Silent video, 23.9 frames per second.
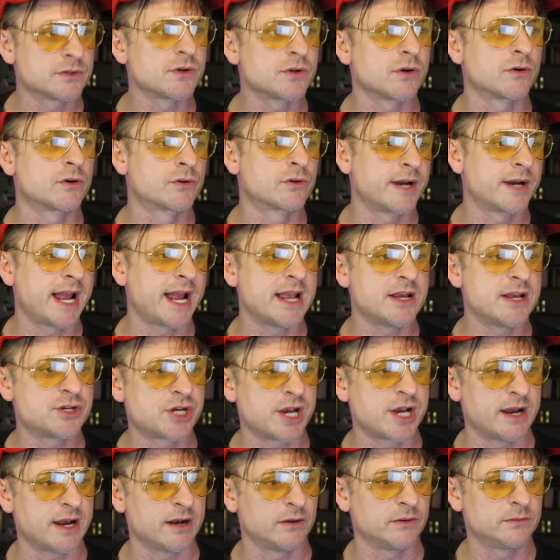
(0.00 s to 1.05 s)
So create
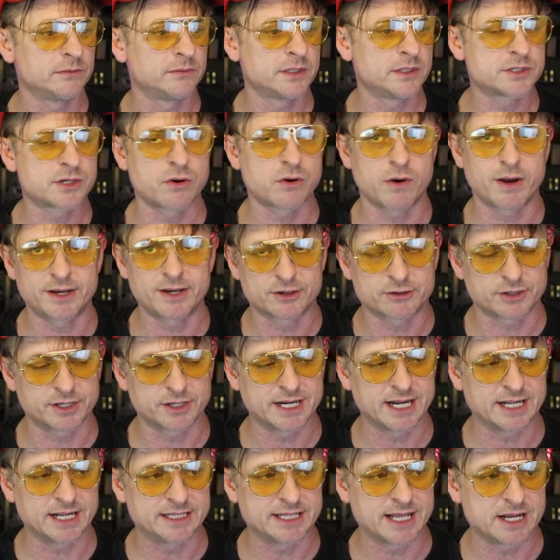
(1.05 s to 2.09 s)
channel. Let's go ahead and
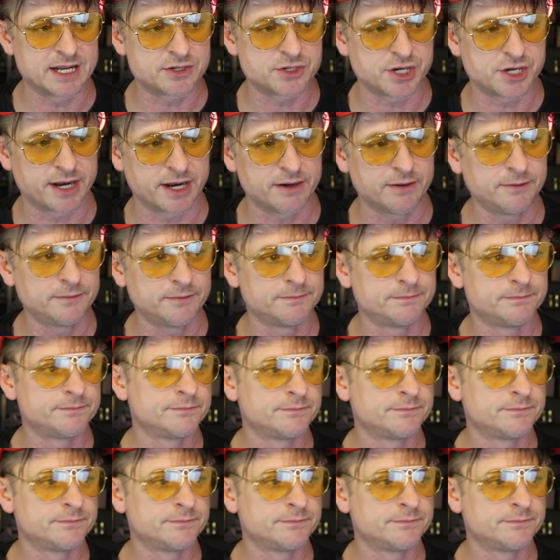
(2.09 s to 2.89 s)
create that channel.